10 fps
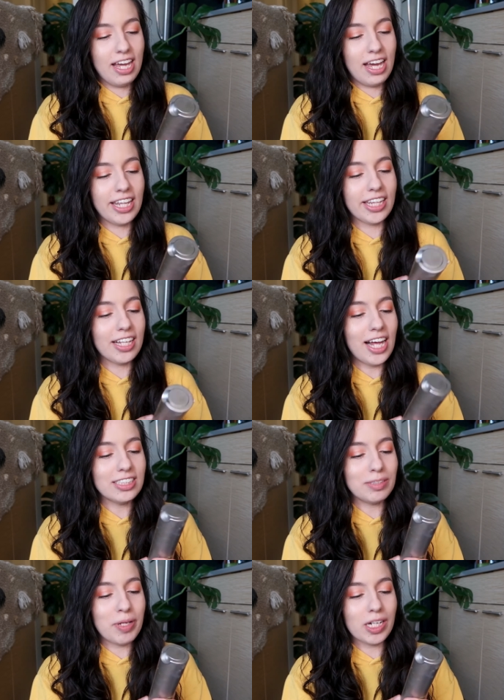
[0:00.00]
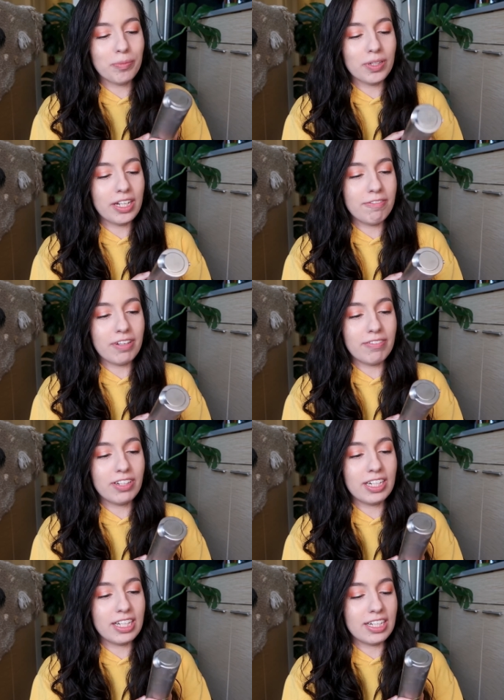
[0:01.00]
And then the last makeup related
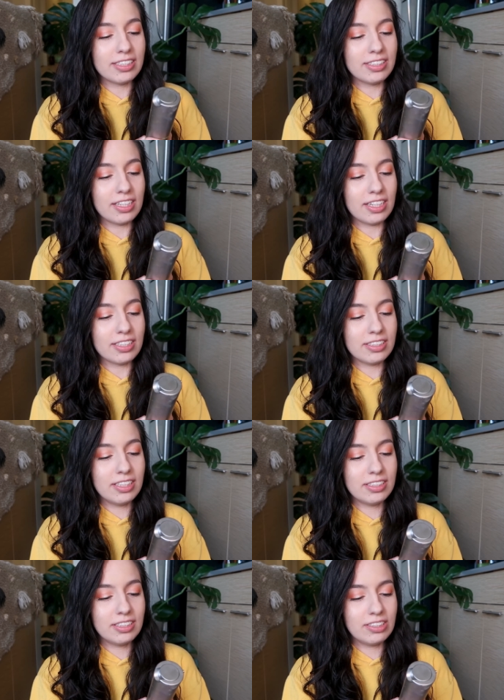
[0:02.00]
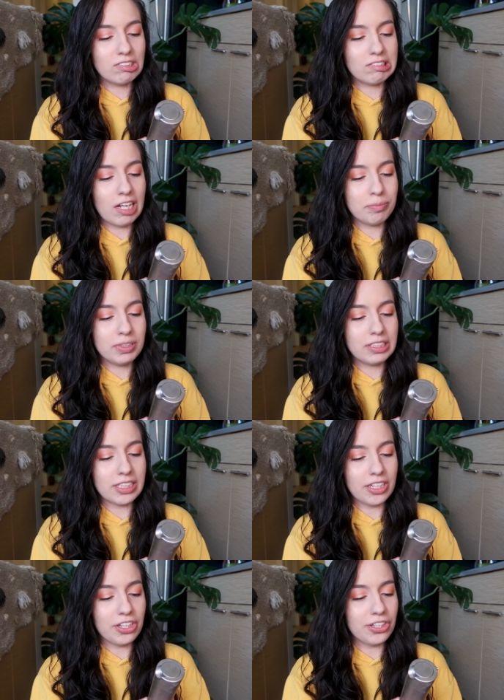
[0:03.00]
favorite is this
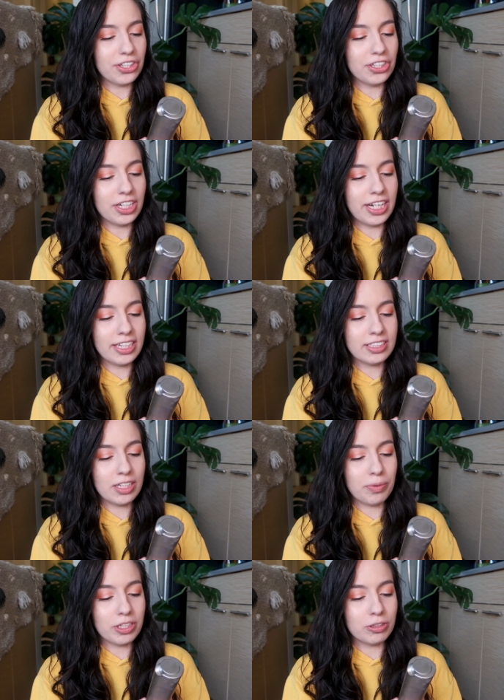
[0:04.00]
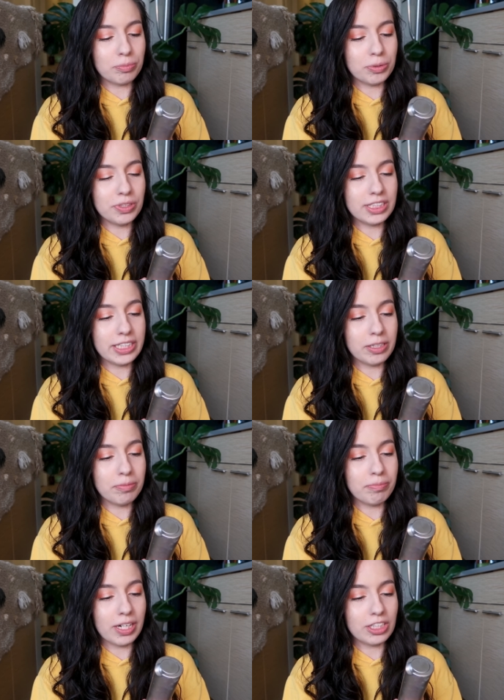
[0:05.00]
Cellular Anti-Wrinkle Boost
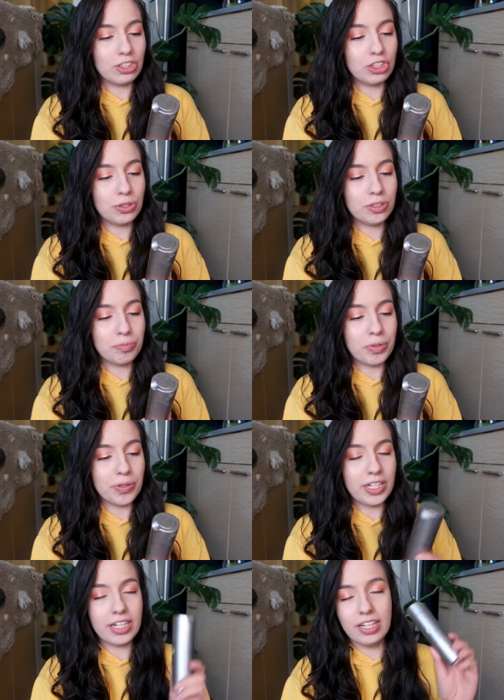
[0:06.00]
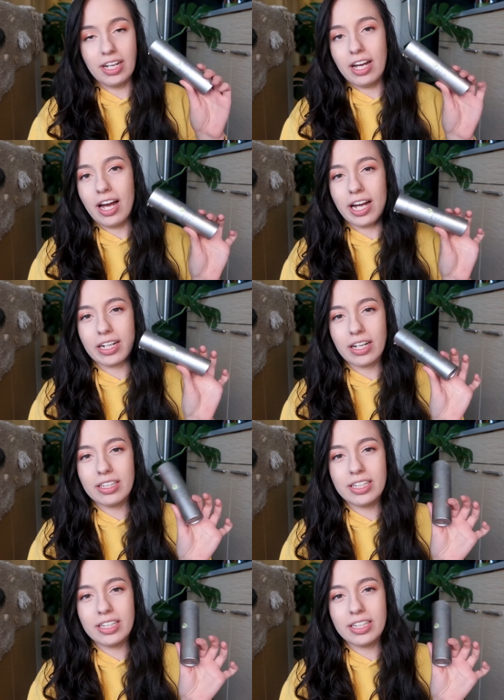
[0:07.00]
Serum by Juice Beauty. I got